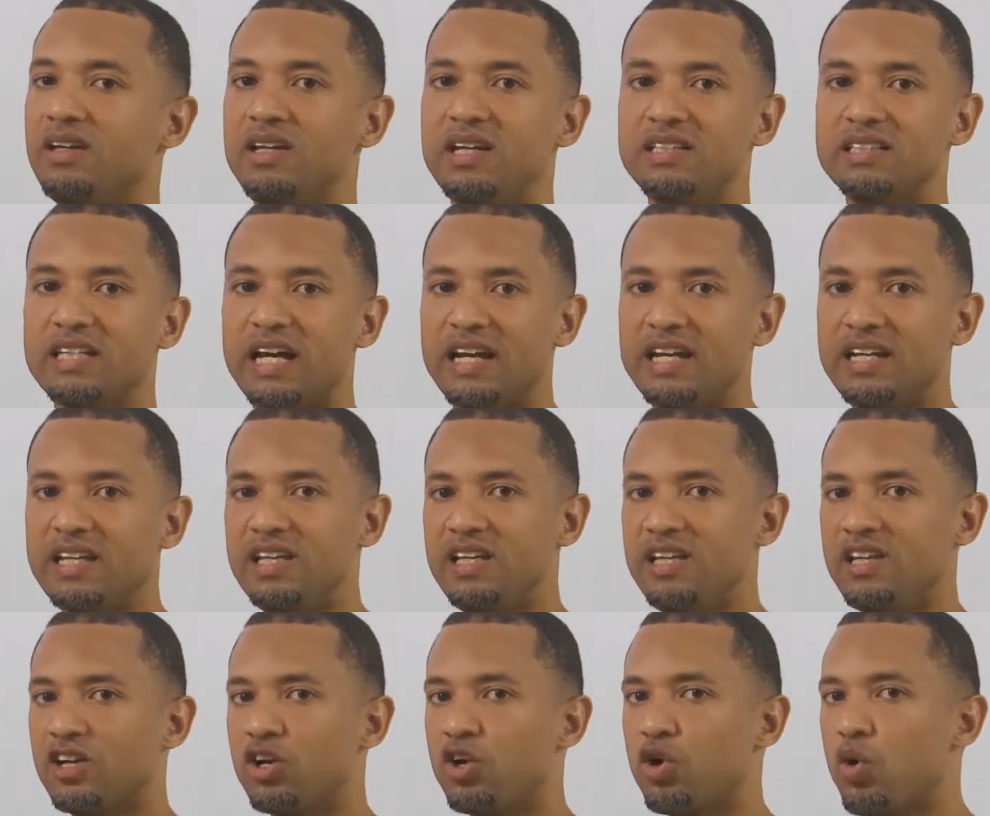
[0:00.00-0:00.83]
It's an
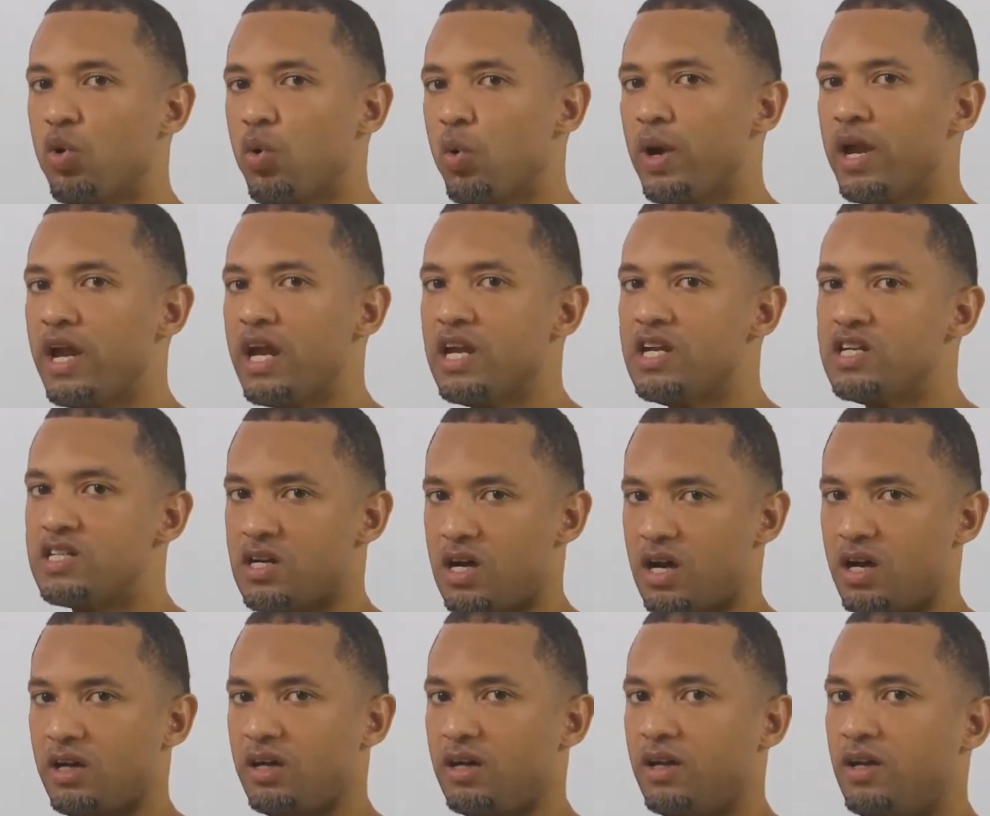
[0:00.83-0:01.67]

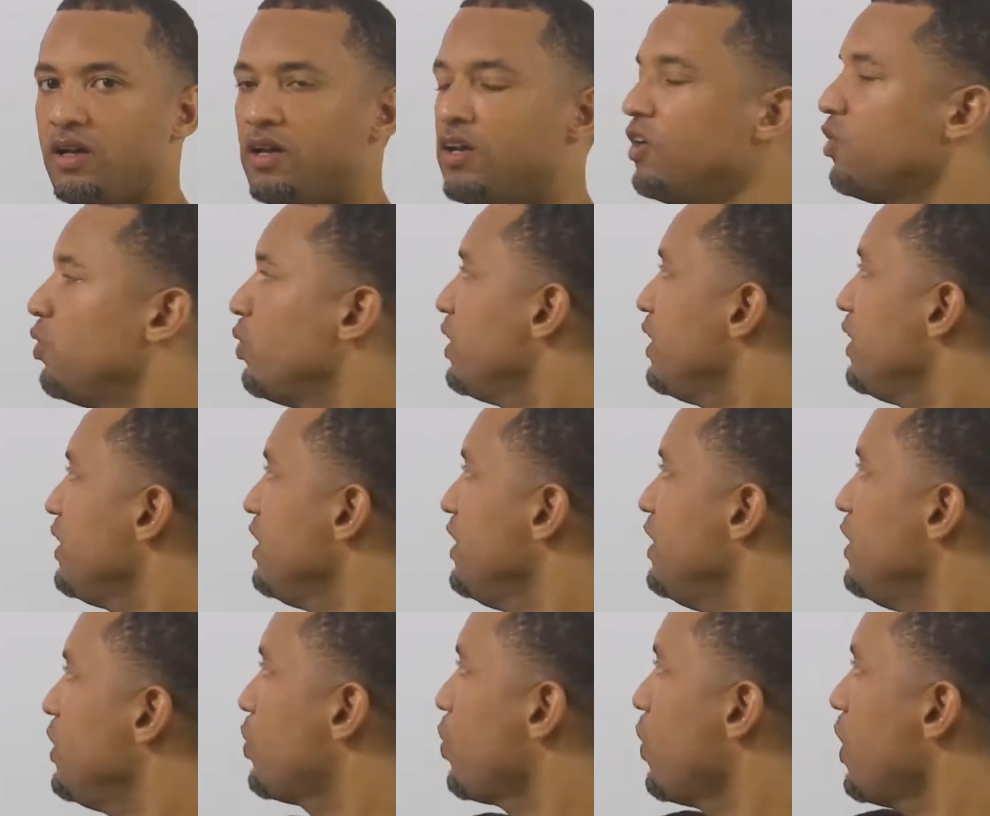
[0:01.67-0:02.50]
equation.
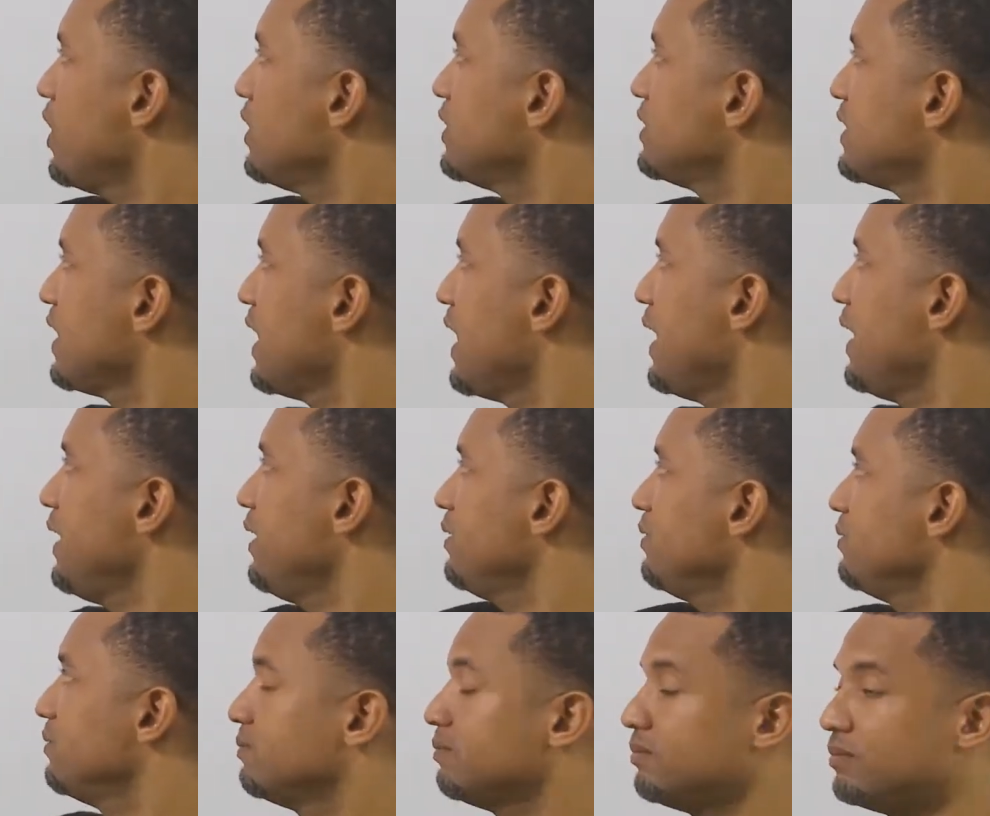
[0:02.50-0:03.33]
Equal
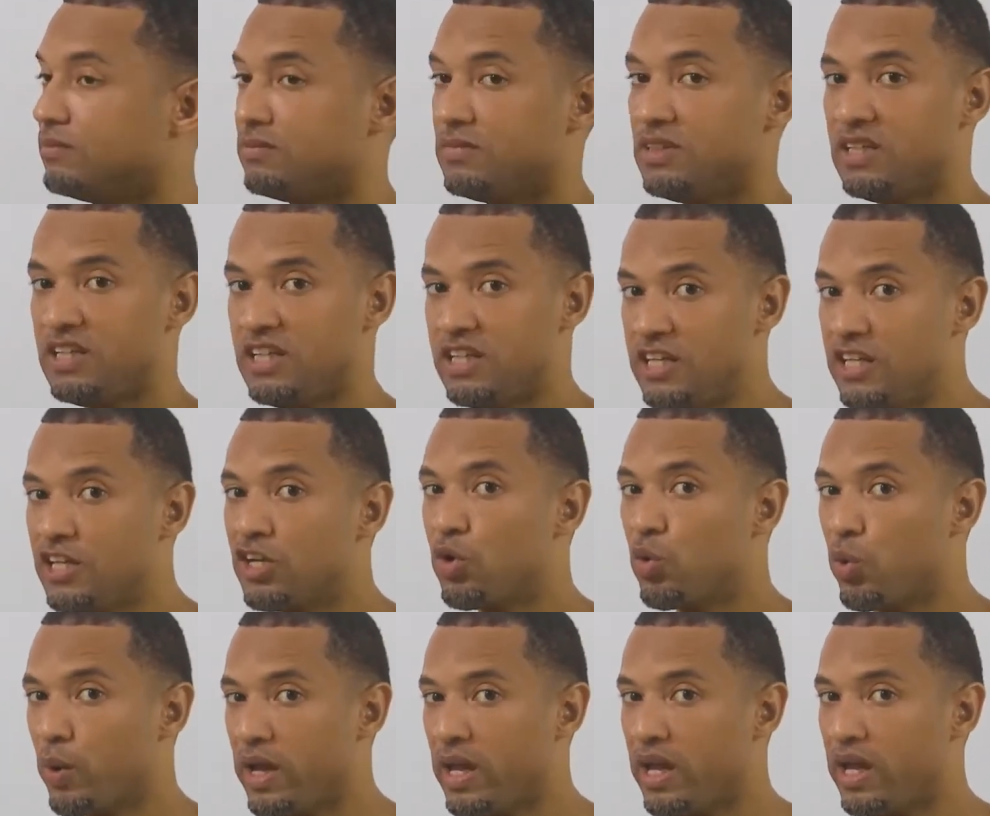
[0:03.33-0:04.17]
sign,
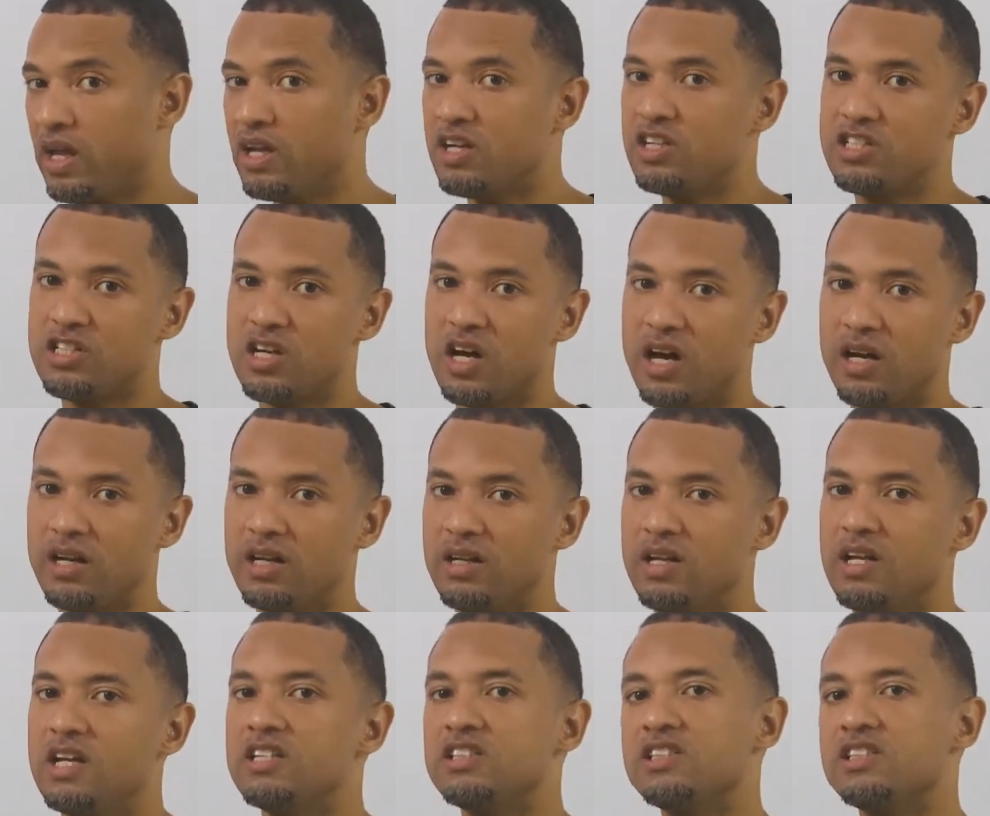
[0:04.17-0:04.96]
equation.